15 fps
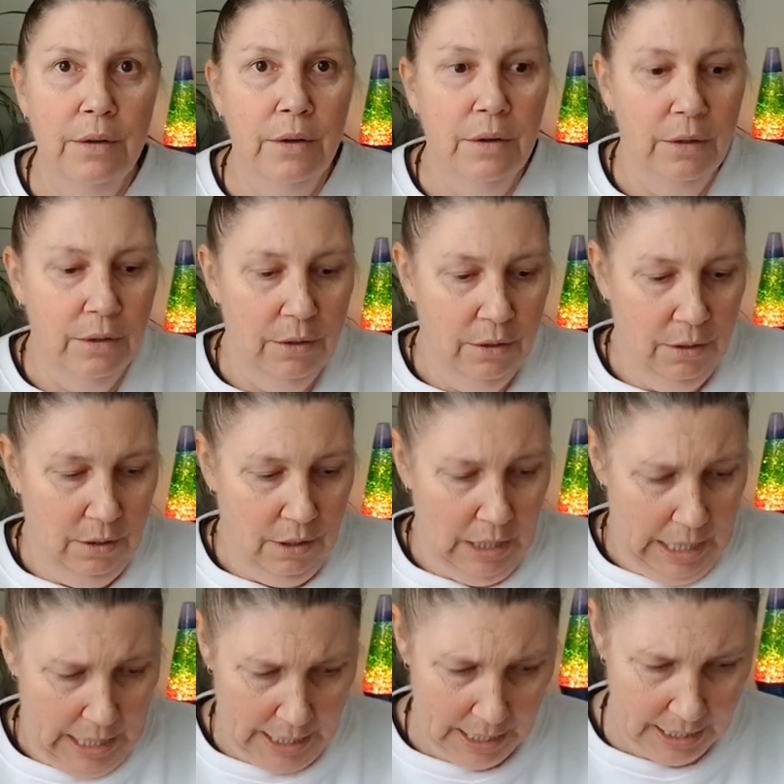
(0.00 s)

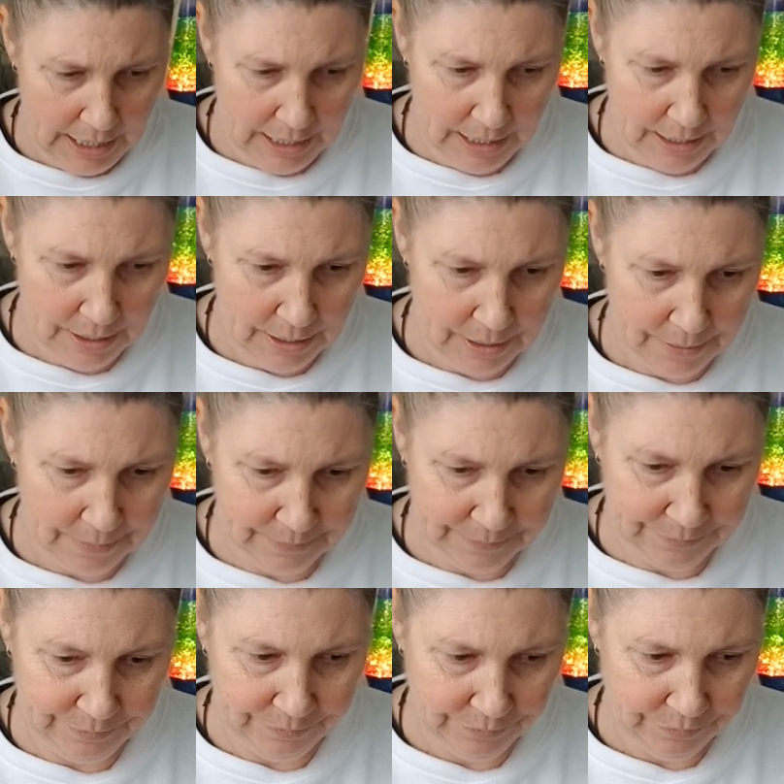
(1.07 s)

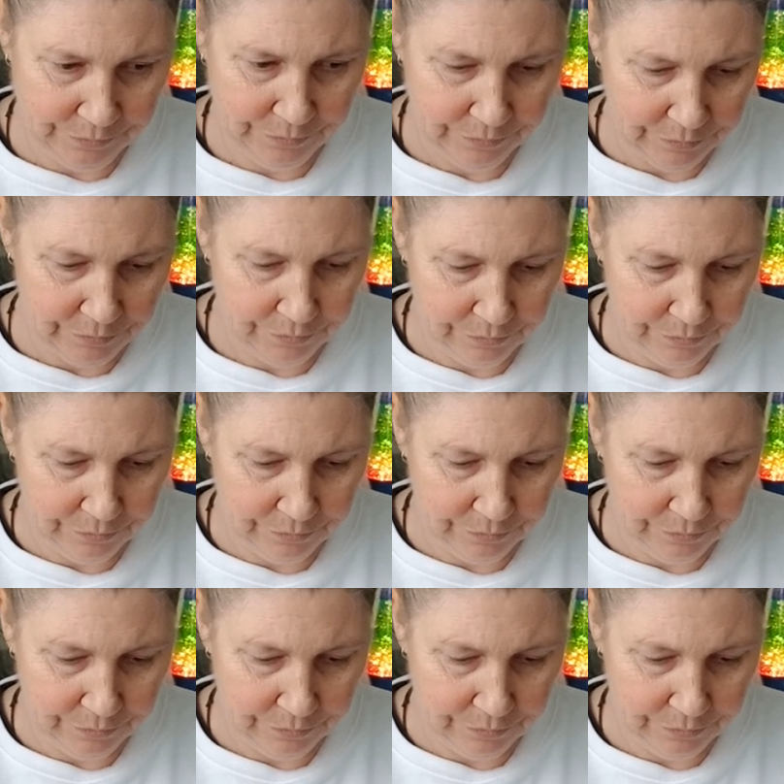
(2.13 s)
No one is speaking in this clip.